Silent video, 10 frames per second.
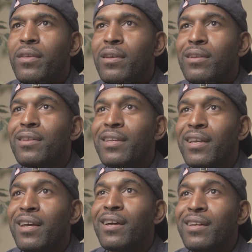
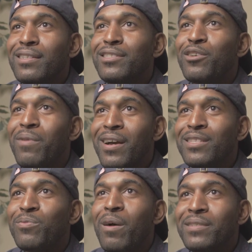Yeah, Joe Biden's
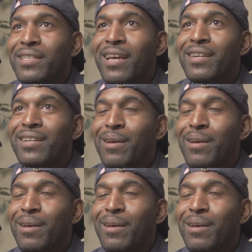probably tatted it up.